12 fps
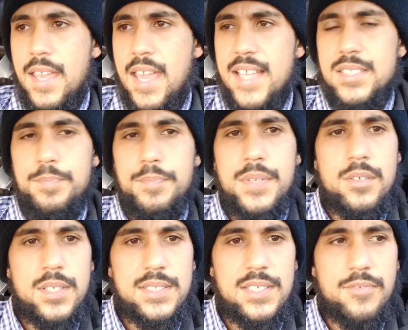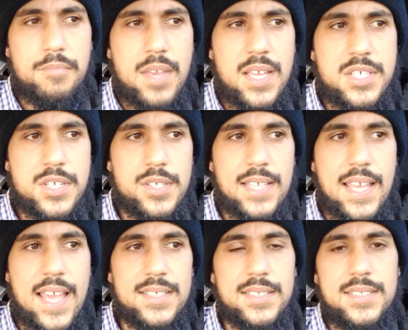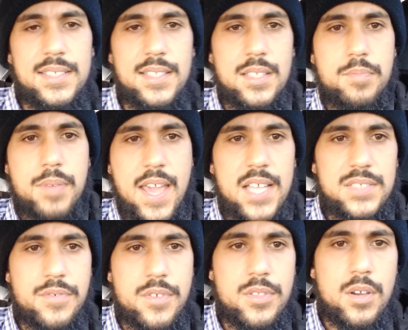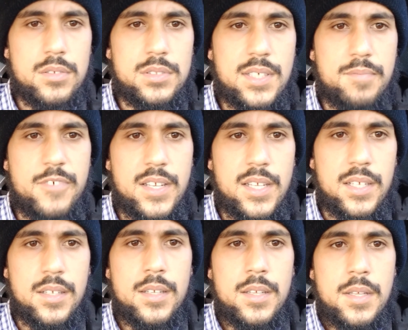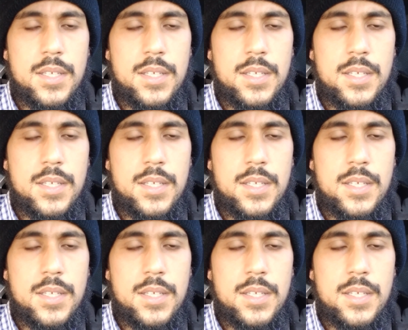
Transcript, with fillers: as punitive measures as it did in the past for those committing